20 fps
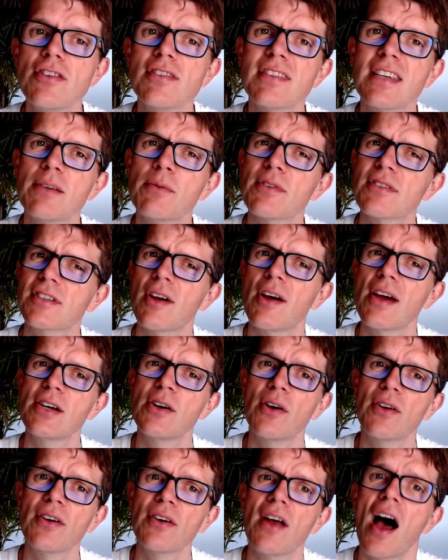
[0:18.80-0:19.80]
you see what's
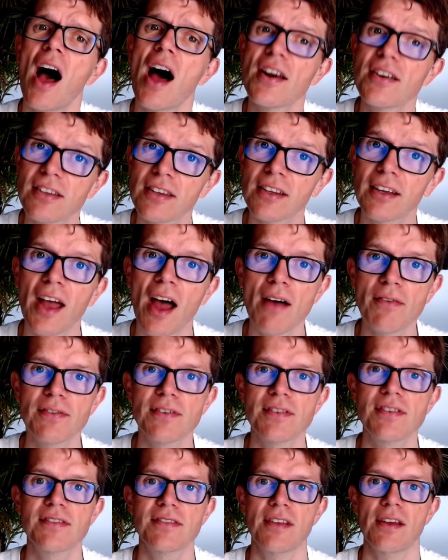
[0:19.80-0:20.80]
going on under the
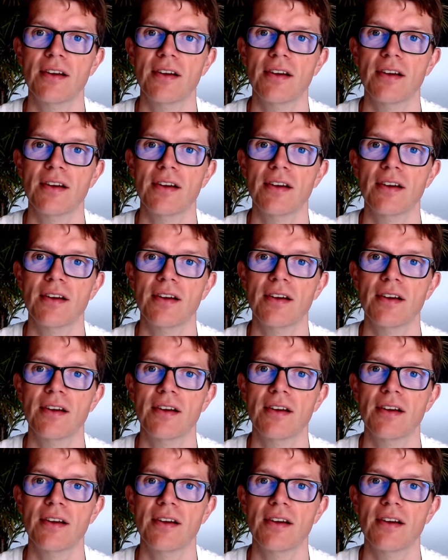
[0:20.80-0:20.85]
covers,